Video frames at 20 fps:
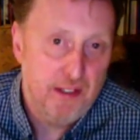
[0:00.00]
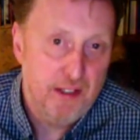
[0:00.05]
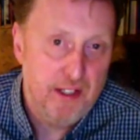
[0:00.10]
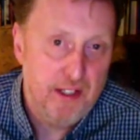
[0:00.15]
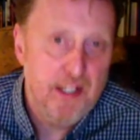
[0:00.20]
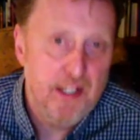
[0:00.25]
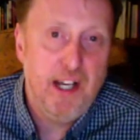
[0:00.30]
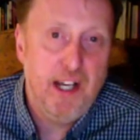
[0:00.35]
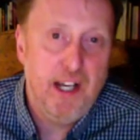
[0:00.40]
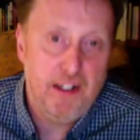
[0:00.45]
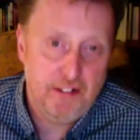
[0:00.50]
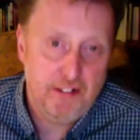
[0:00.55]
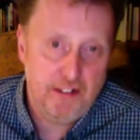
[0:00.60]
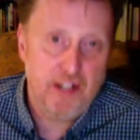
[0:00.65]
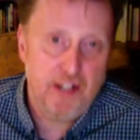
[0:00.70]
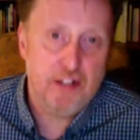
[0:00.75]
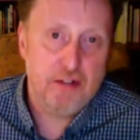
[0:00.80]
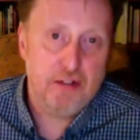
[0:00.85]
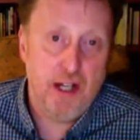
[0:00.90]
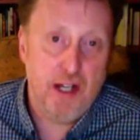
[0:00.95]
Yes,
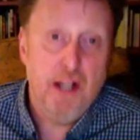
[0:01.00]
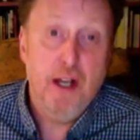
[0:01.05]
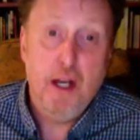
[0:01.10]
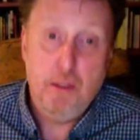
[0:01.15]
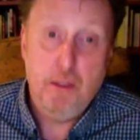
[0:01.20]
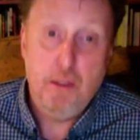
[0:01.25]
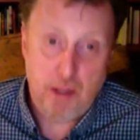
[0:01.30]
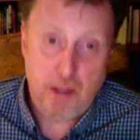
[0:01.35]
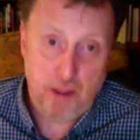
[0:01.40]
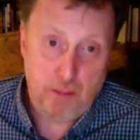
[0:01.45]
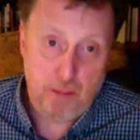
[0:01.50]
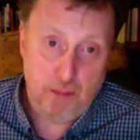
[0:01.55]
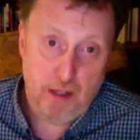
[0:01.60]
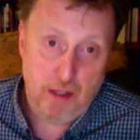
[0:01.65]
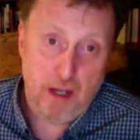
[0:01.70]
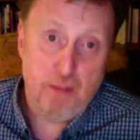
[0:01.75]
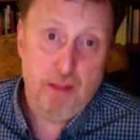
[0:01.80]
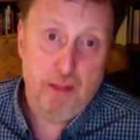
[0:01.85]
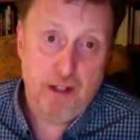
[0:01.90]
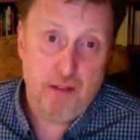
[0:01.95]
that's right. But
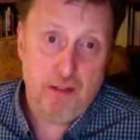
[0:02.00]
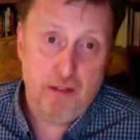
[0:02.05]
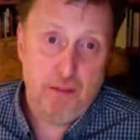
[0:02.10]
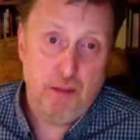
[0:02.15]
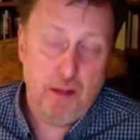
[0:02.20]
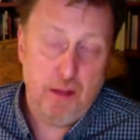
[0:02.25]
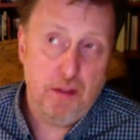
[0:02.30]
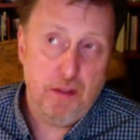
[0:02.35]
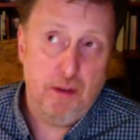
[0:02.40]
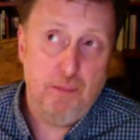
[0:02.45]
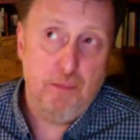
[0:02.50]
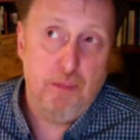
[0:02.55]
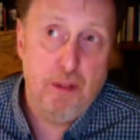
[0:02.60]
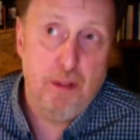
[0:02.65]
I mean, the, the,